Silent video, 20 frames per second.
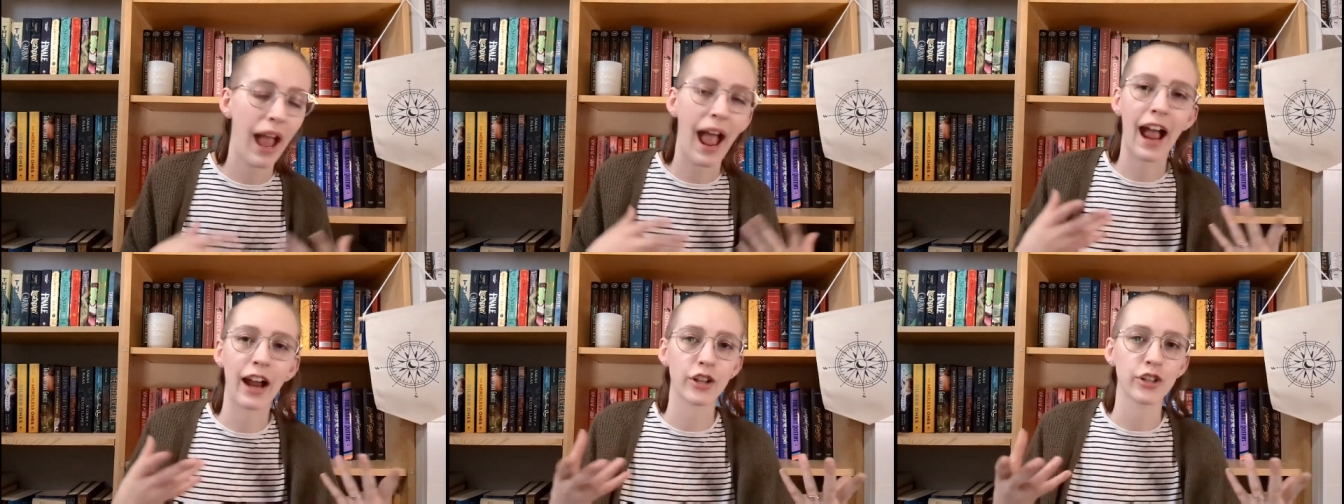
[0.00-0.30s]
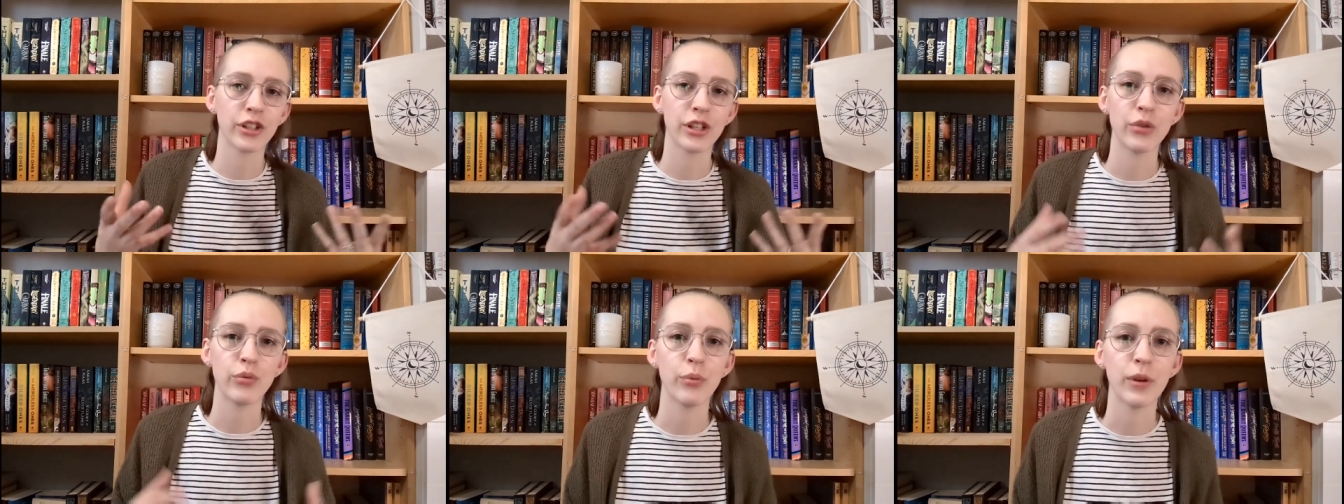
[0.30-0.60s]

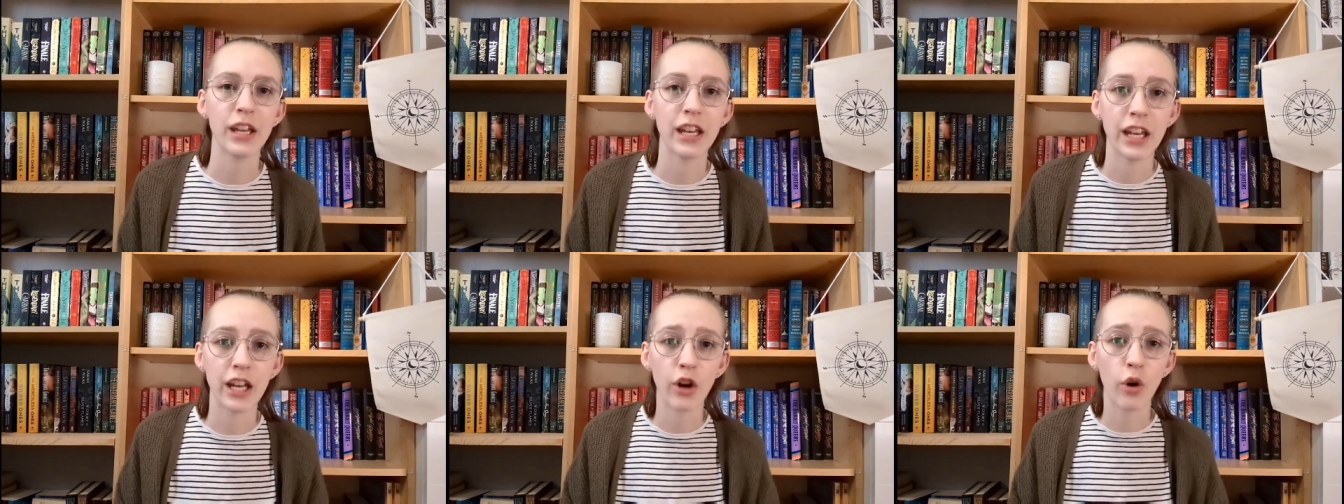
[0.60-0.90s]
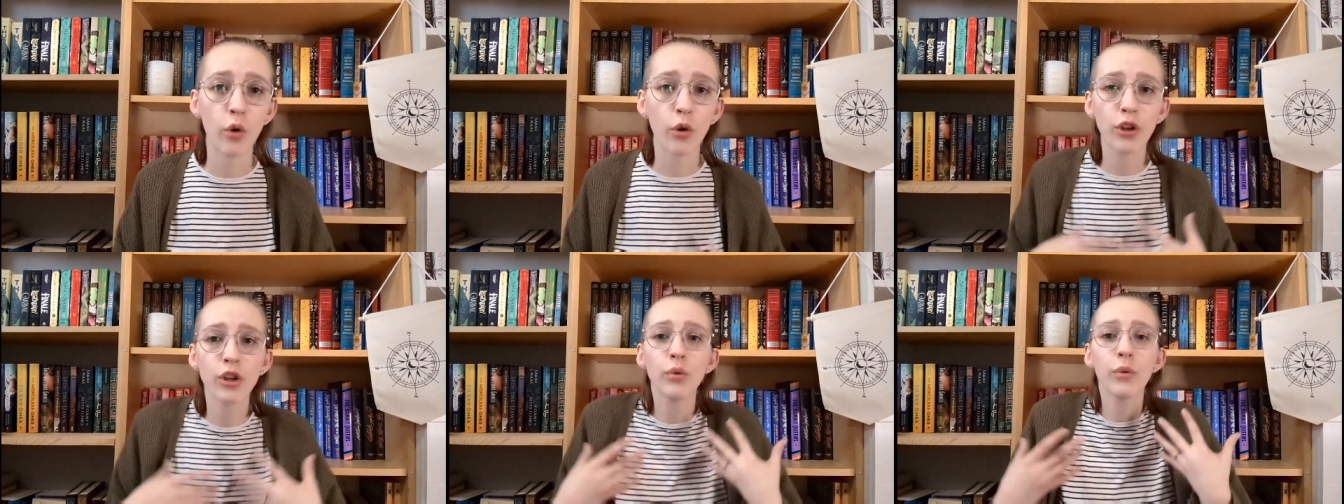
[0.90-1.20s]
actually read it
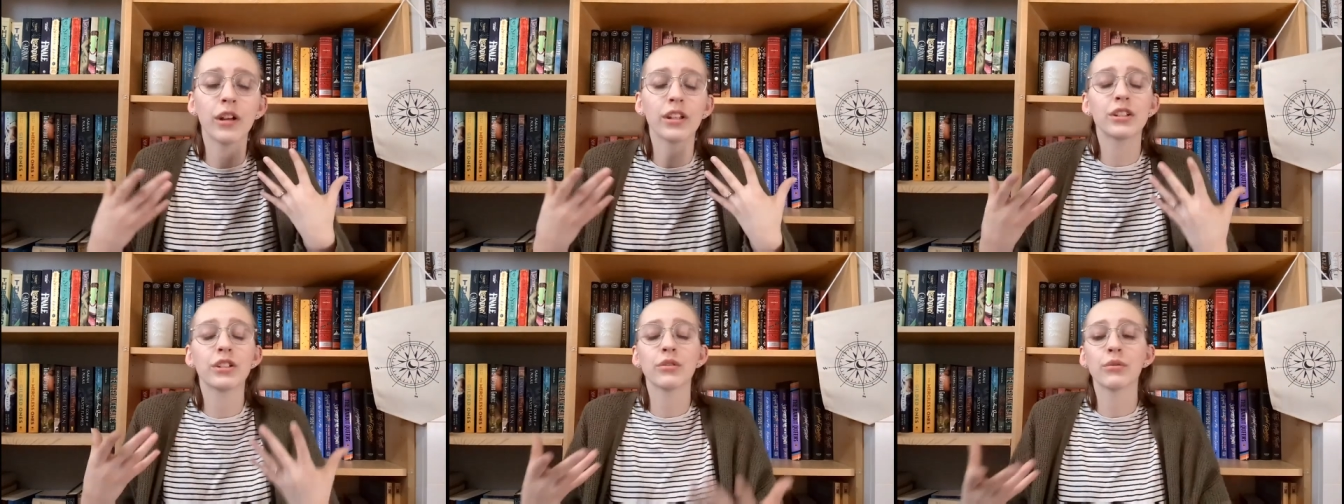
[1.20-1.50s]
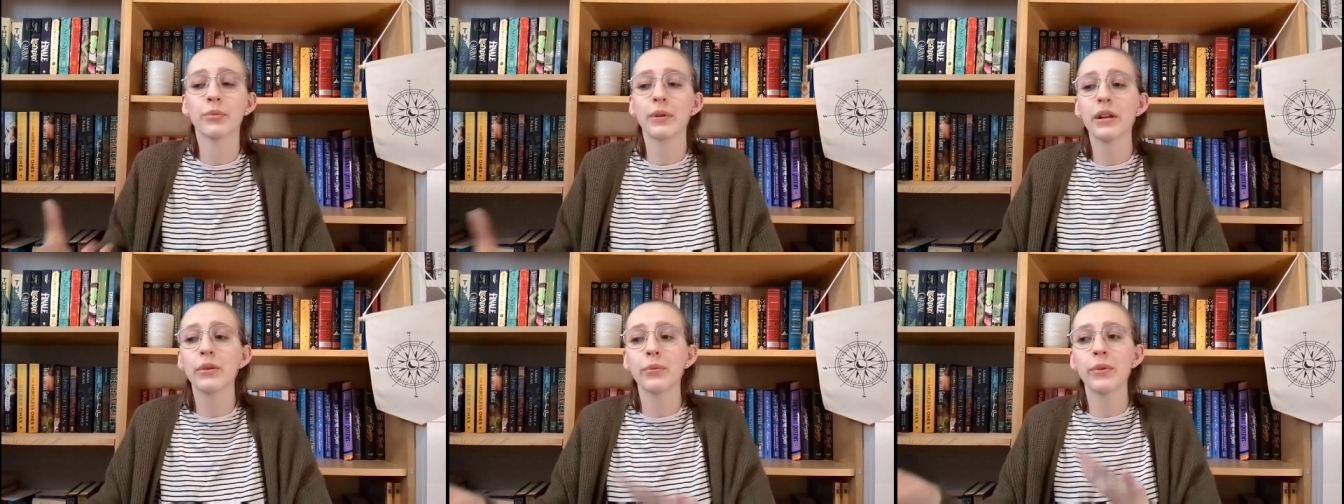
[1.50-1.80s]
or you want to
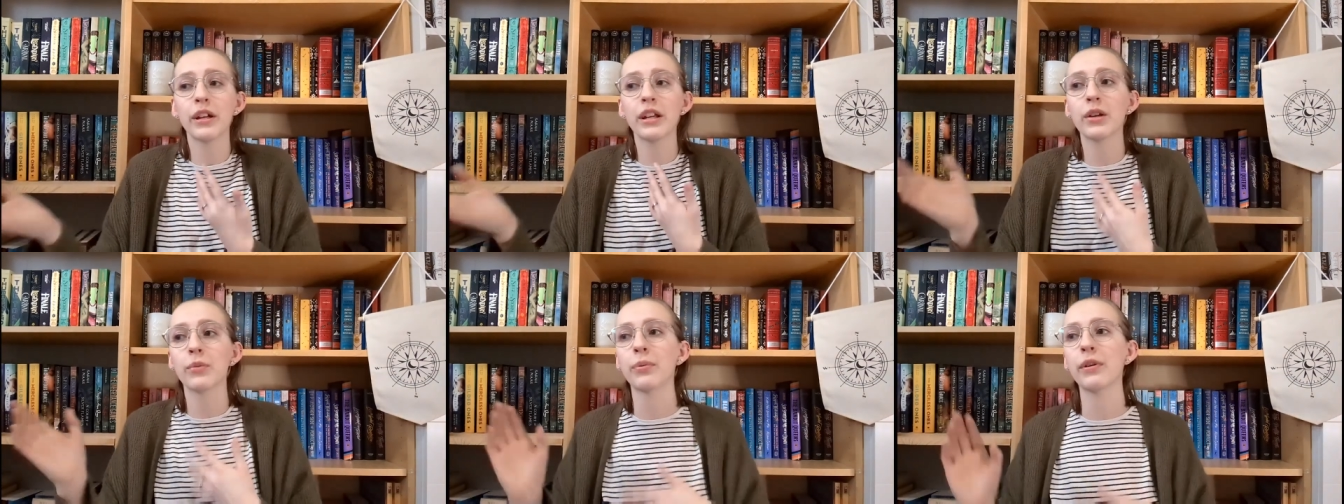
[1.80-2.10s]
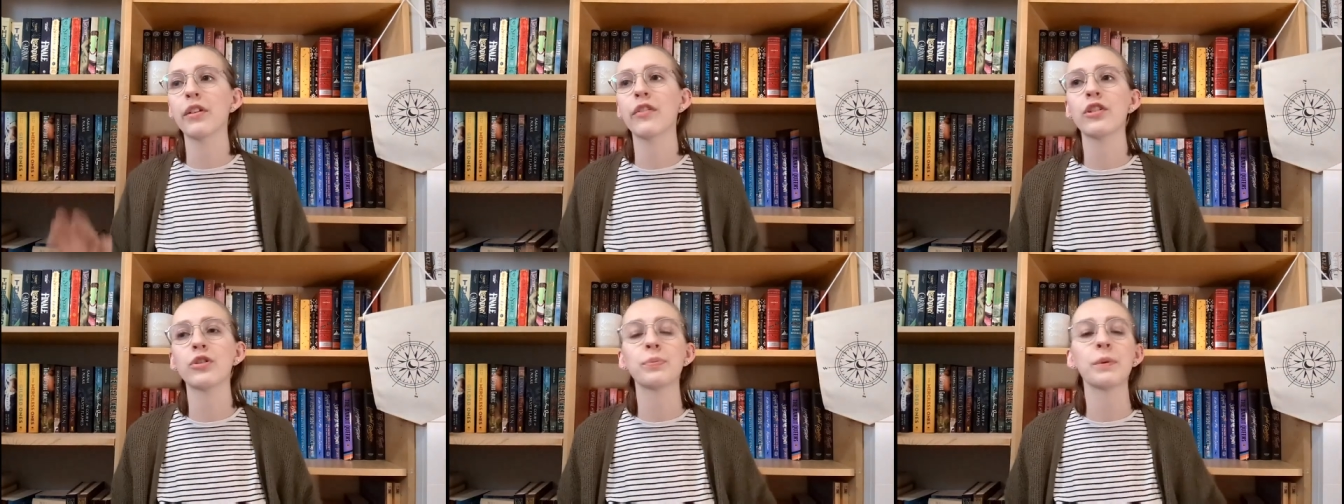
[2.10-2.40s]
reread a
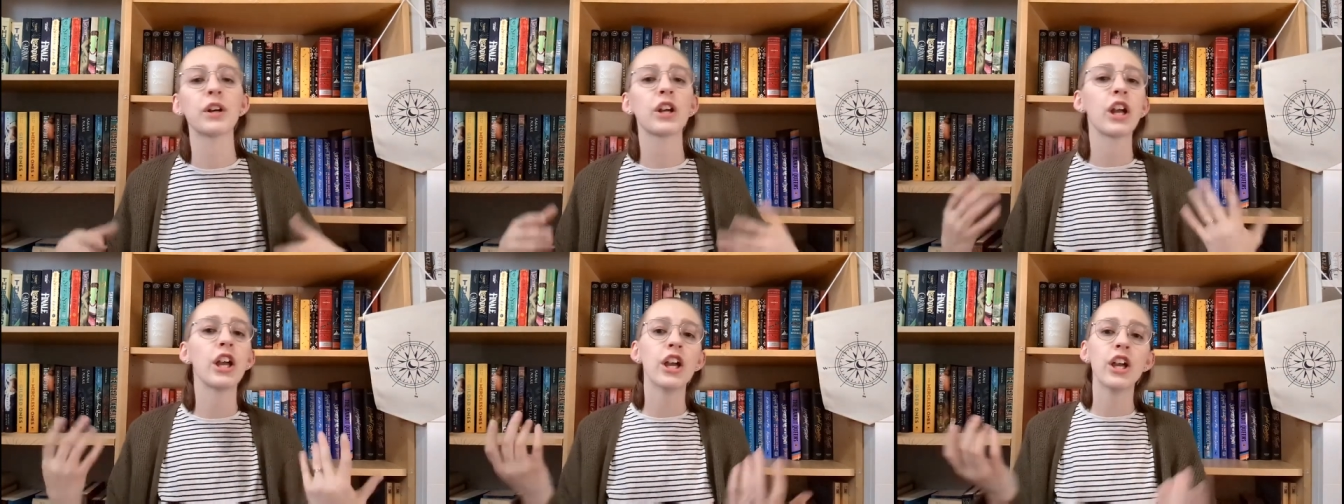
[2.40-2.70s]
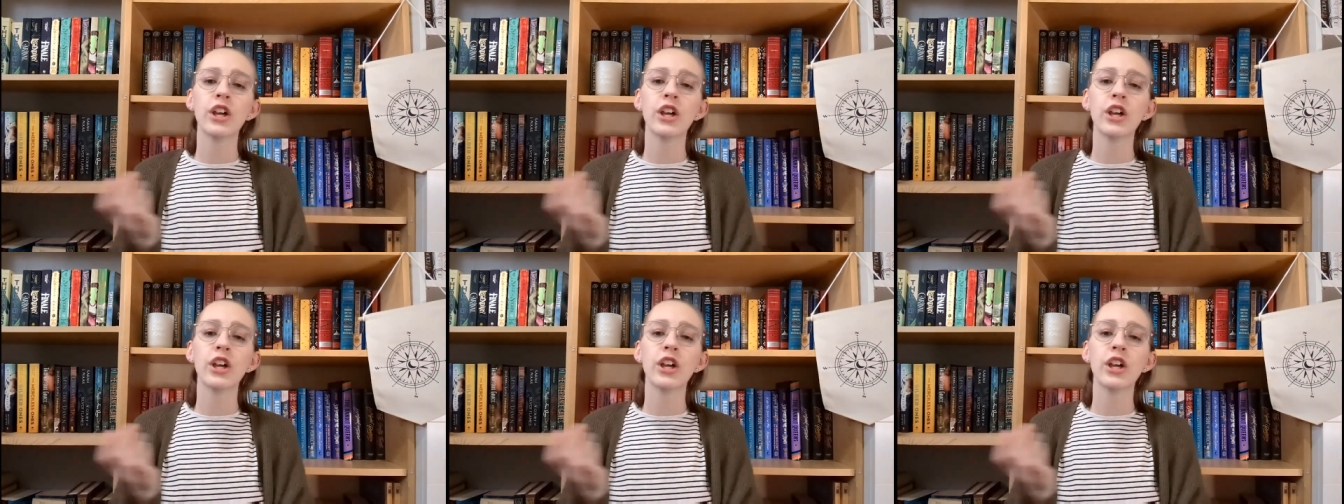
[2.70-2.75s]
previous book